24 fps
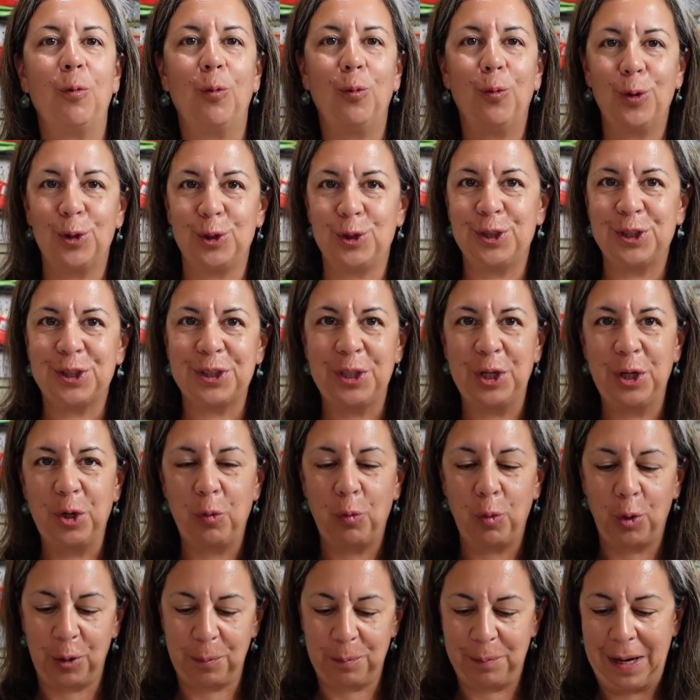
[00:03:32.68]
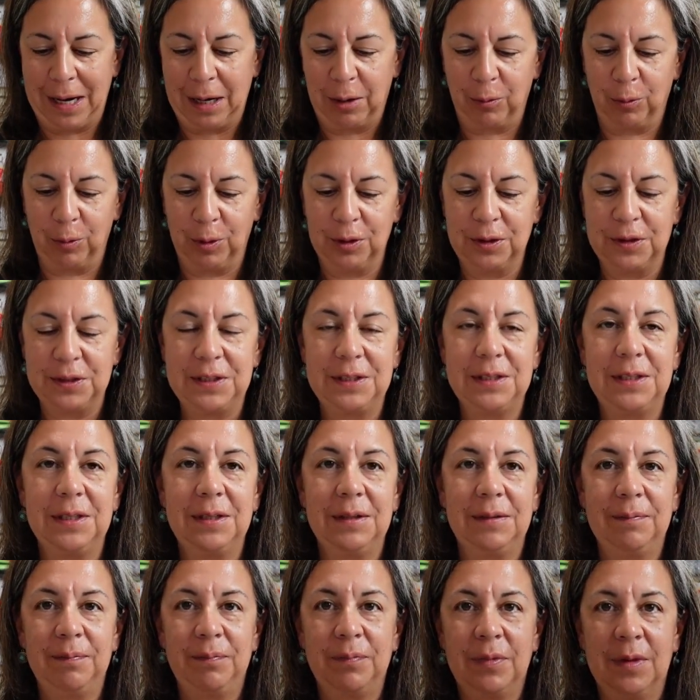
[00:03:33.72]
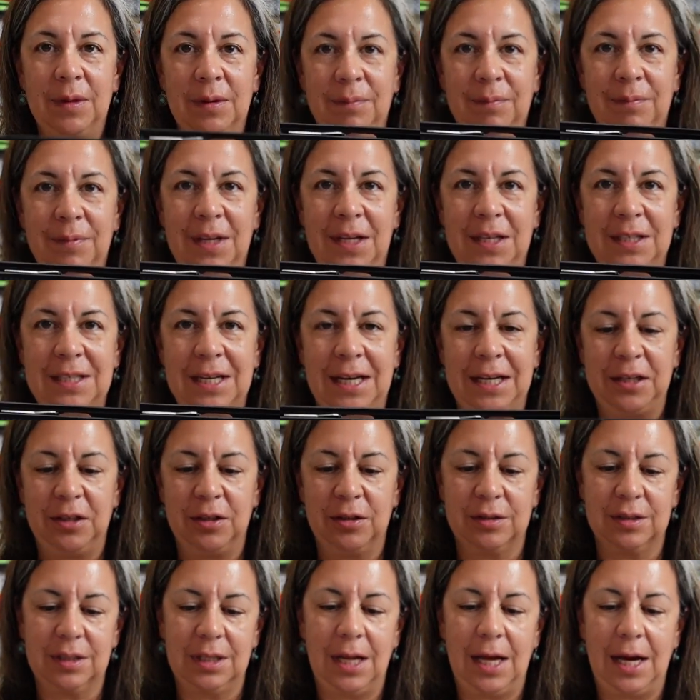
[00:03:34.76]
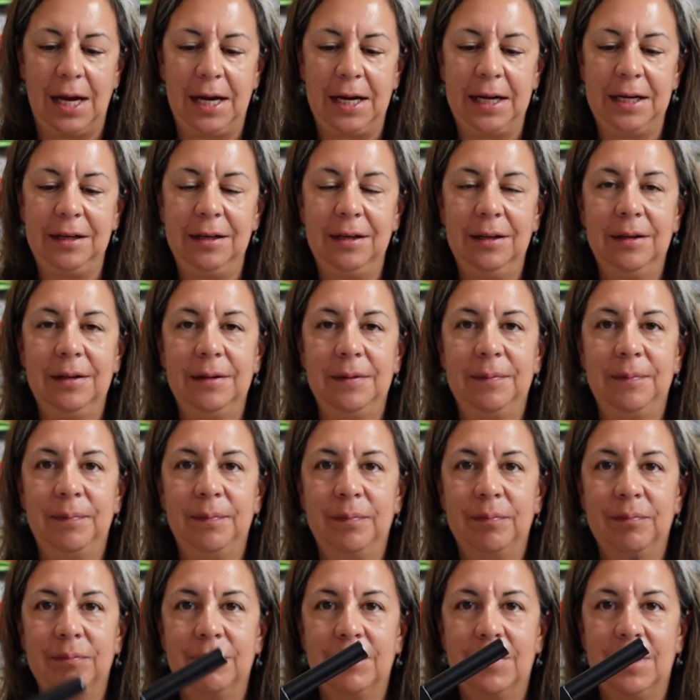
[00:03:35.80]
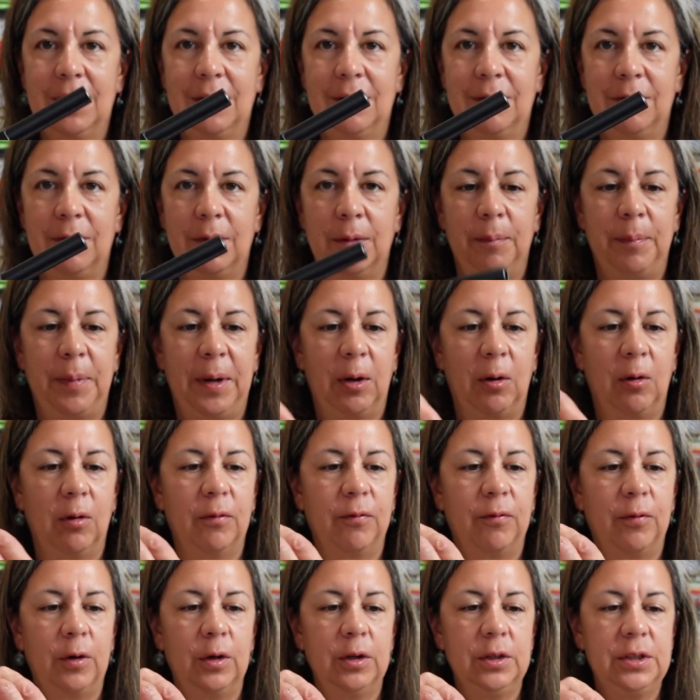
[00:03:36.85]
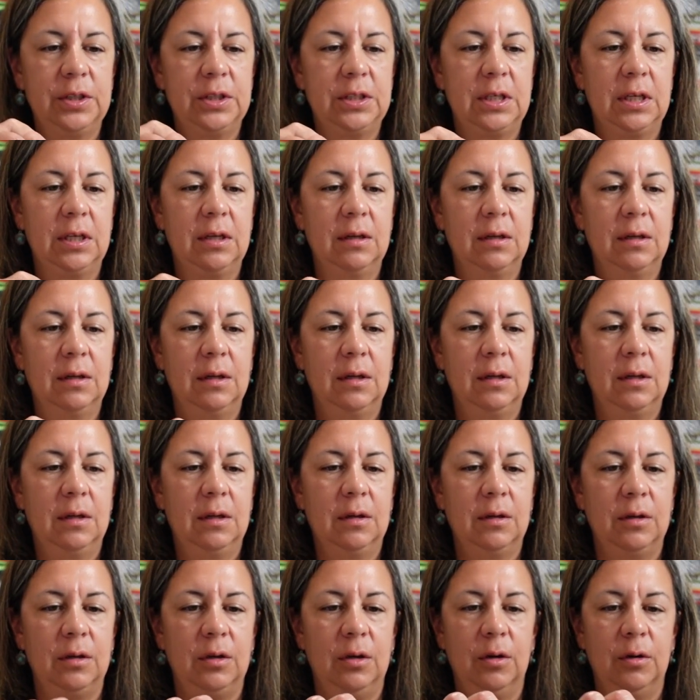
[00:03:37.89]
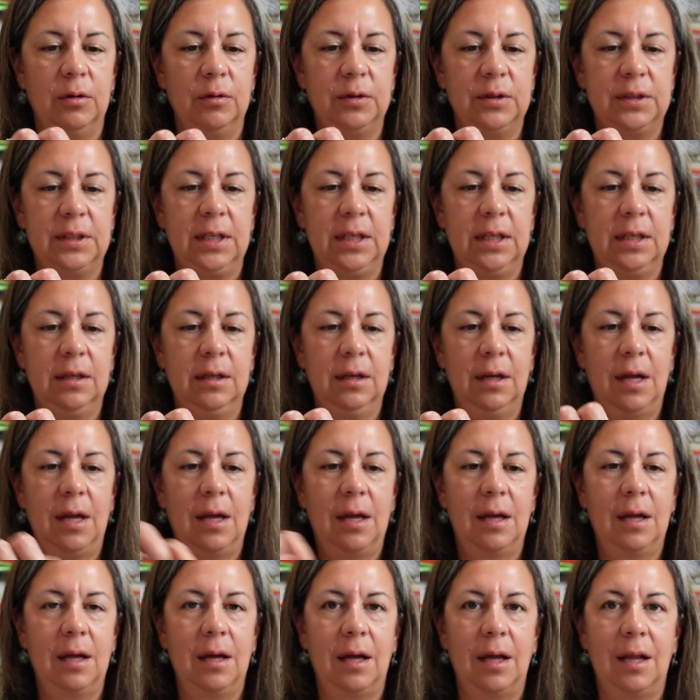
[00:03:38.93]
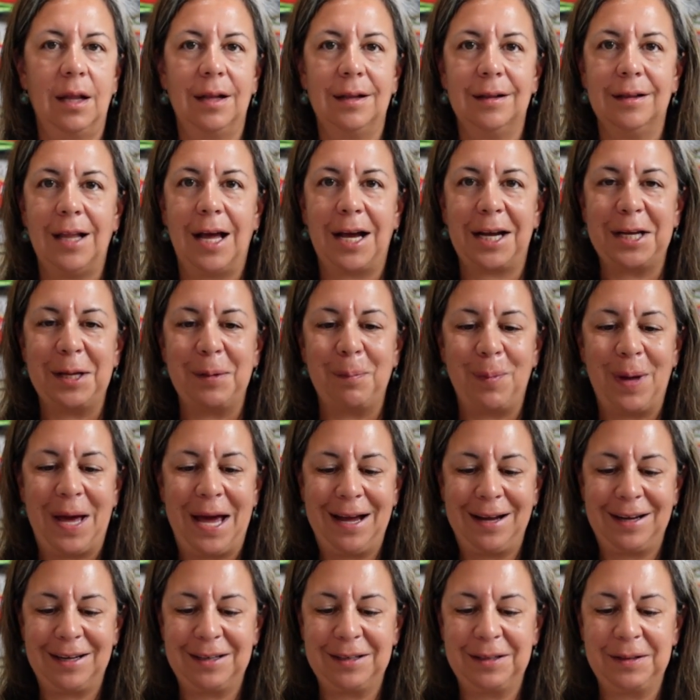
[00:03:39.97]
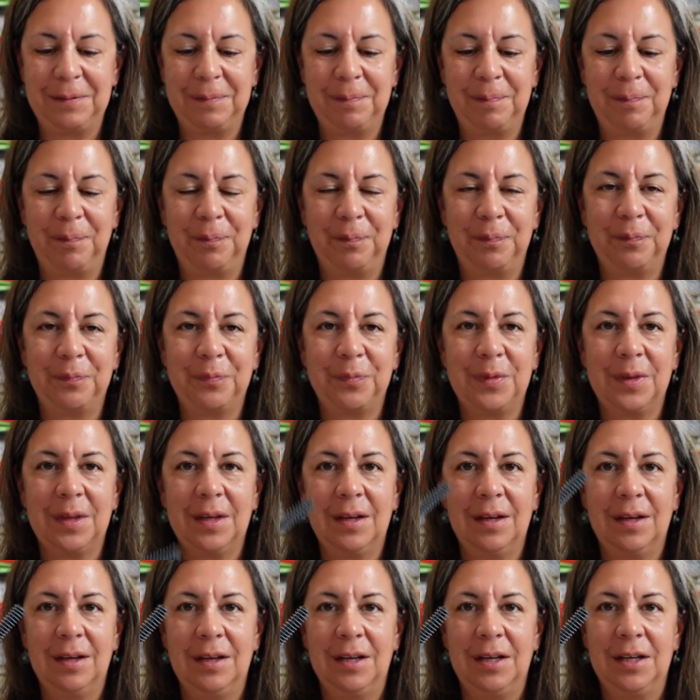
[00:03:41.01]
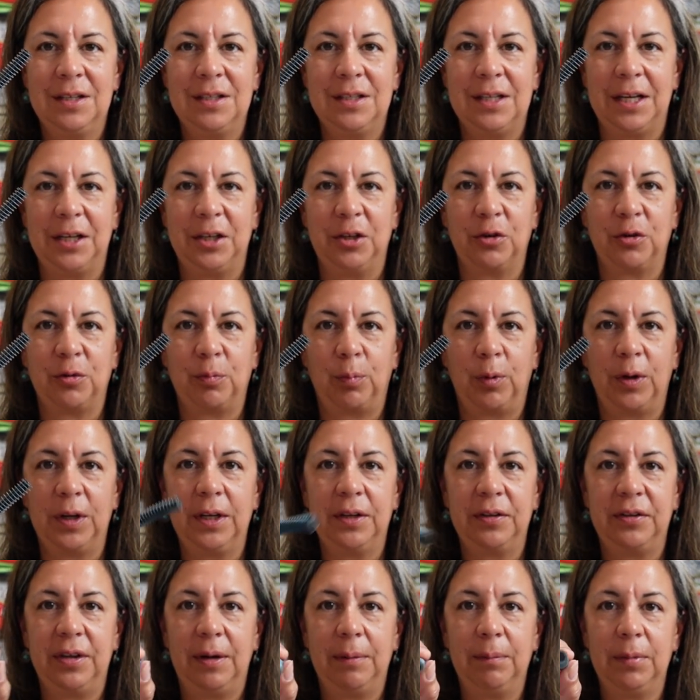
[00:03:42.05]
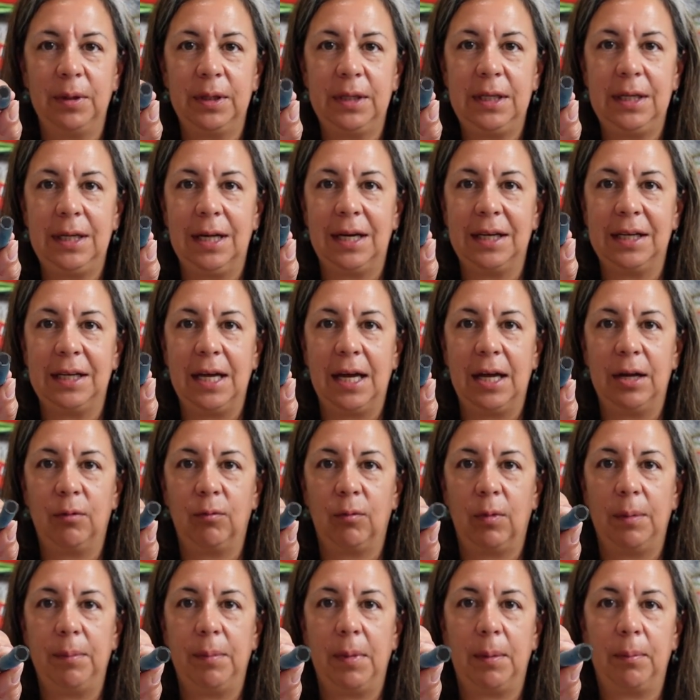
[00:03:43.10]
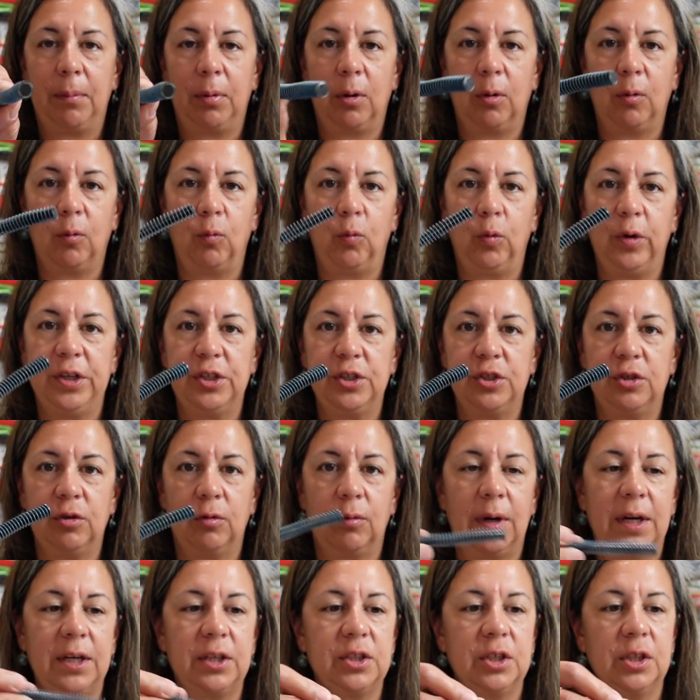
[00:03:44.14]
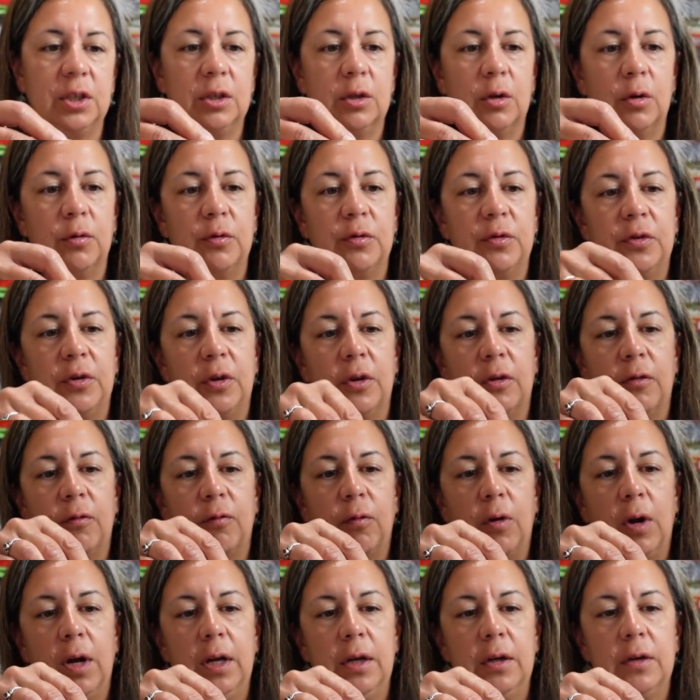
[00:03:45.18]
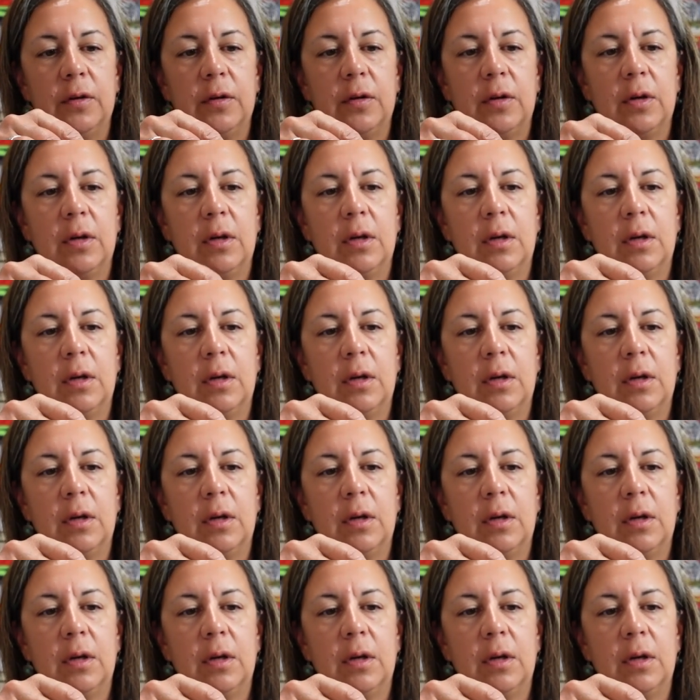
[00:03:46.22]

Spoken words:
we're just going to work backwards. Take your slide, barrel first, nose in, lock it back. Take your spring assembly. Again, remember which direction goes to the front.